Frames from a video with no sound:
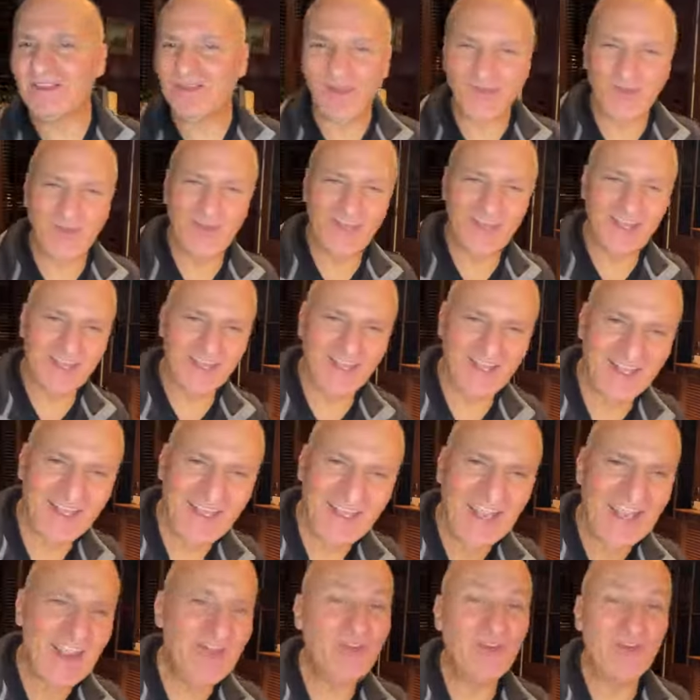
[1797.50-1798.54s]

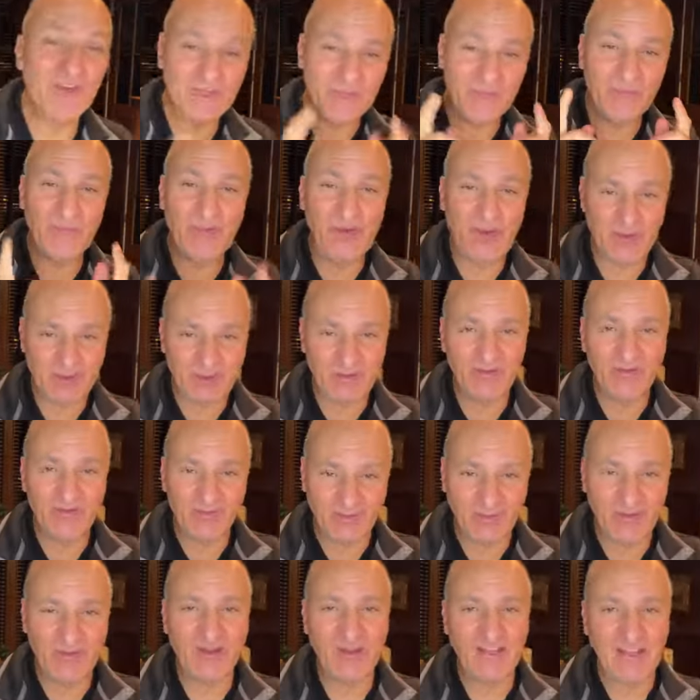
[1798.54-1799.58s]
If there's a market
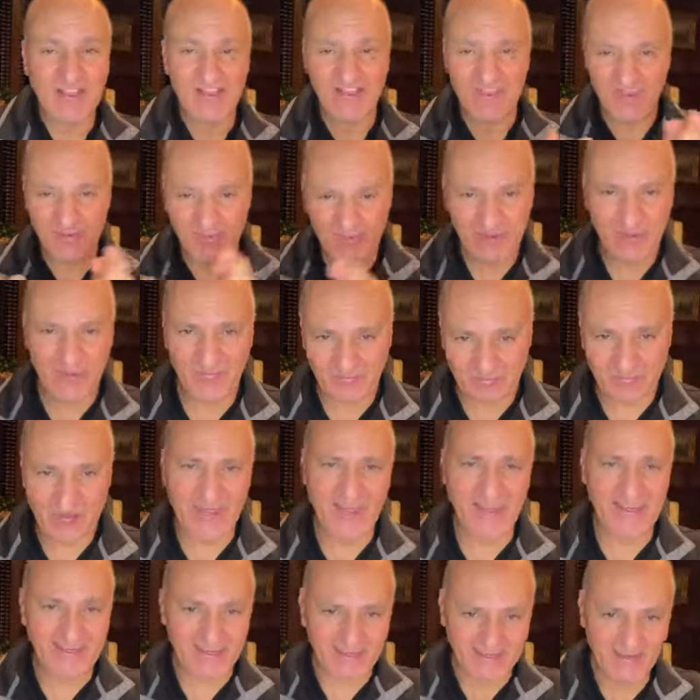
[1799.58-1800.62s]
for it, there'll be a
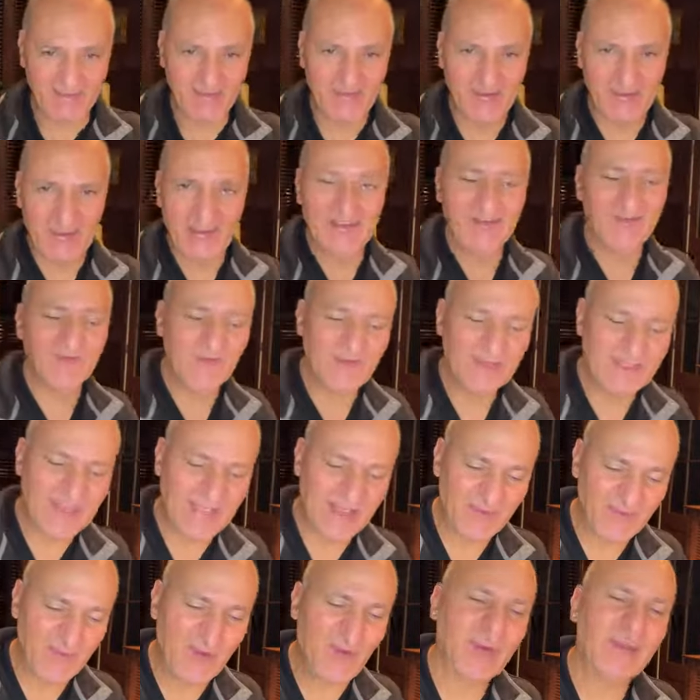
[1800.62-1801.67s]
product to meet
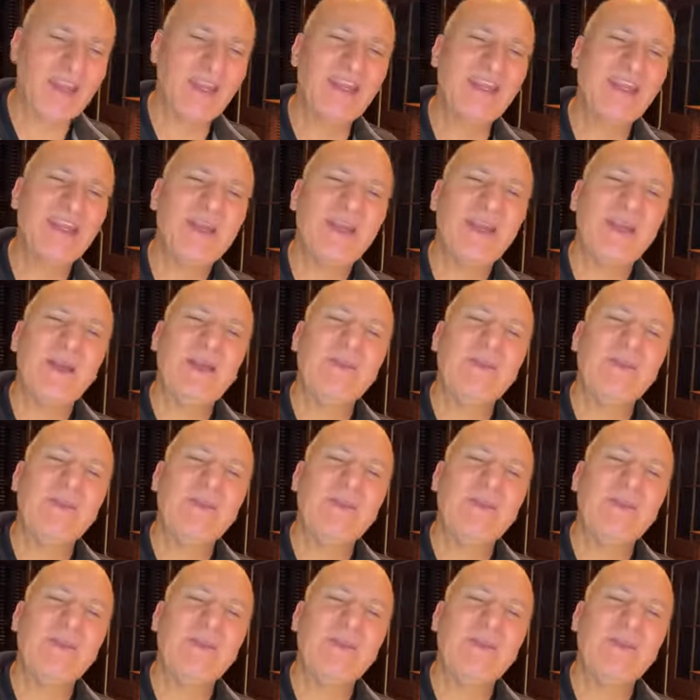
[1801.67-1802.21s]
that market.